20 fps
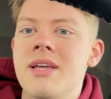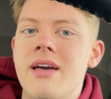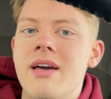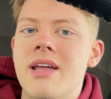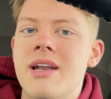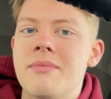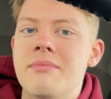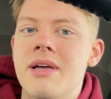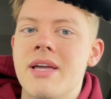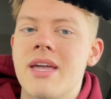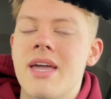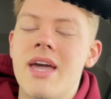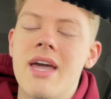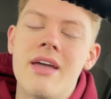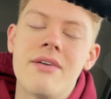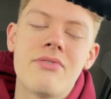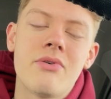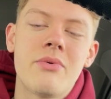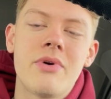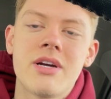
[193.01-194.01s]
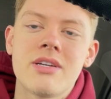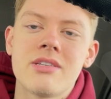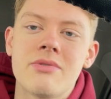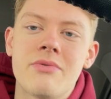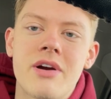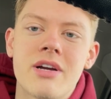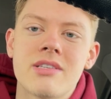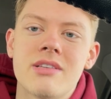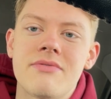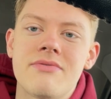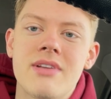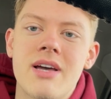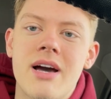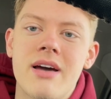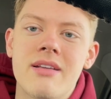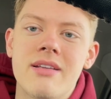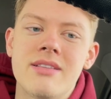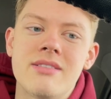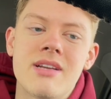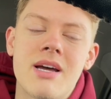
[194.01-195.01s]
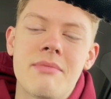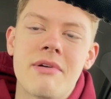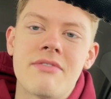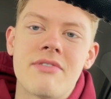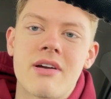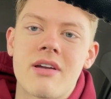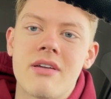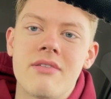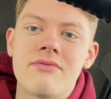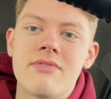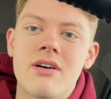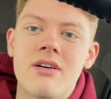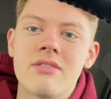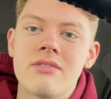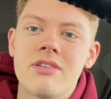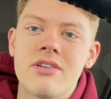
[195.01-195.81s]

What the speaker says: And I'm like, hey, if it works, it works. If not, it's not my fucking fault.